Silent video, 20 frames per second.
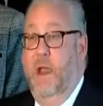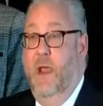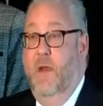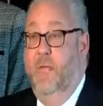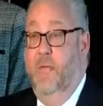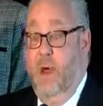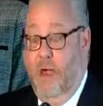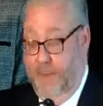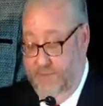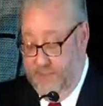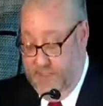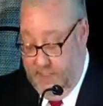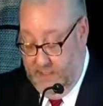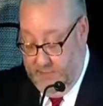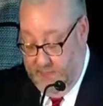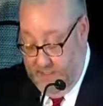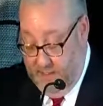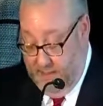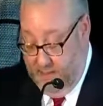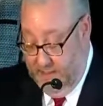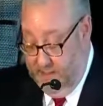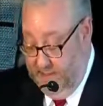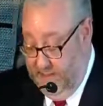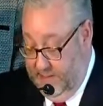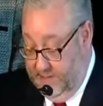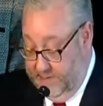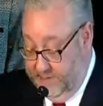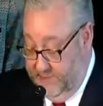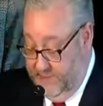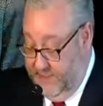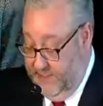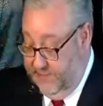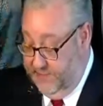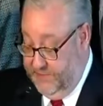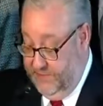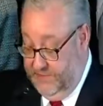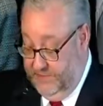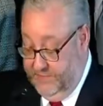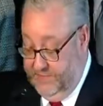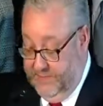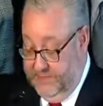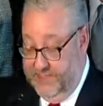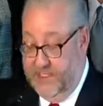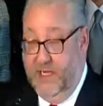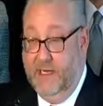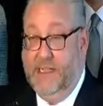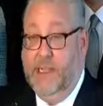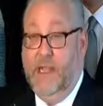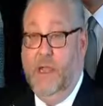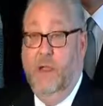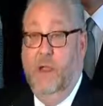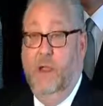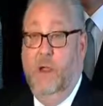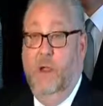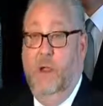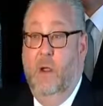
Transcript: and Rob Duncan in the Eastern District of Kentucky,